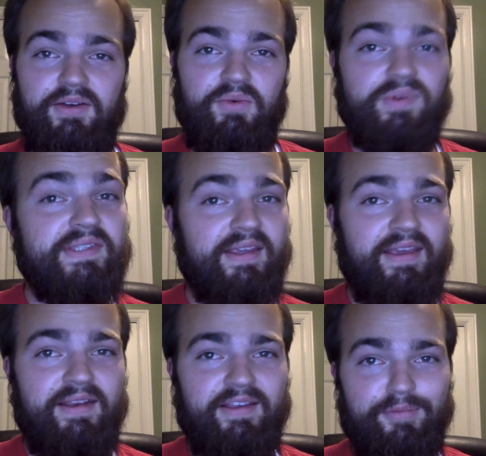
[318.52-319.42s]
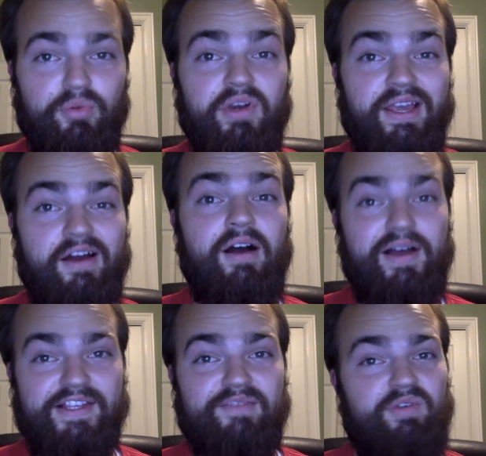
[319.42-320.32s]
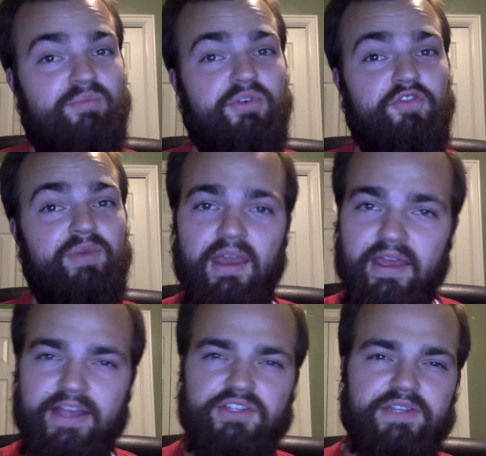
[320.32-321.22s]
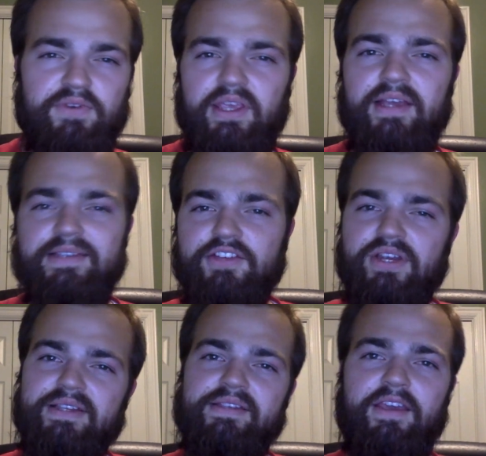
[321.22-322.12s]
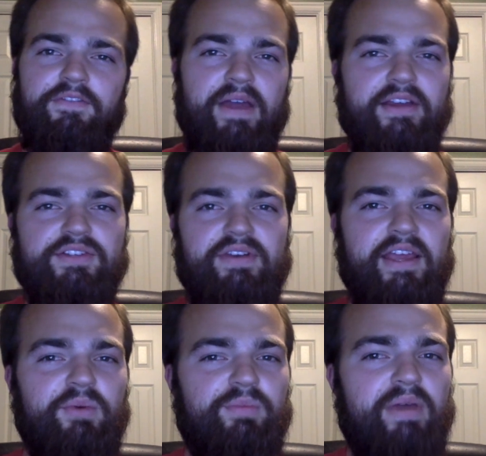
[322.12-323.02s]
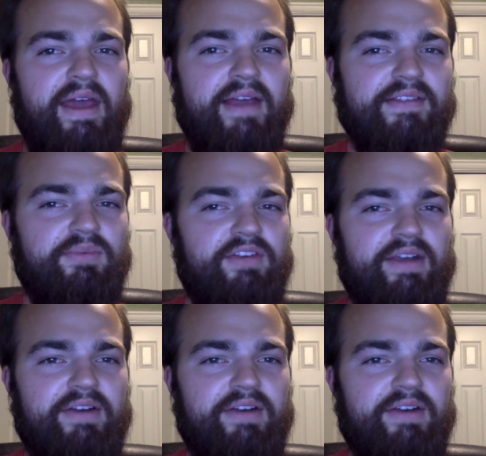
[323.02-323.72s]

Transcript: Once again, a pretty awesome improvement. And just for kicks, I tried to see if Fire Strike would pass with the